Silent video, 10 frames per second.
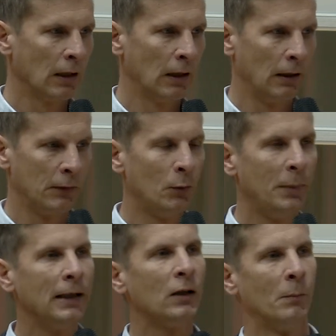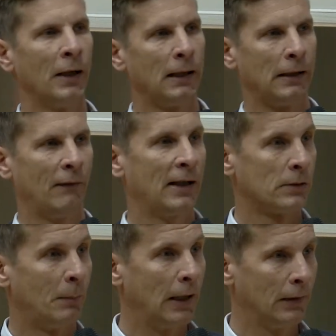to being competitive
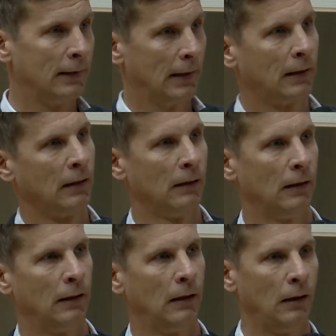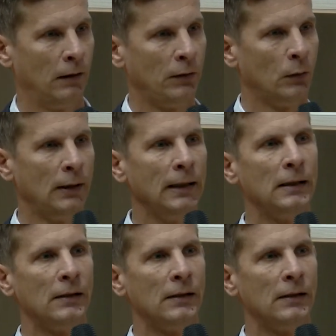as a biotech, you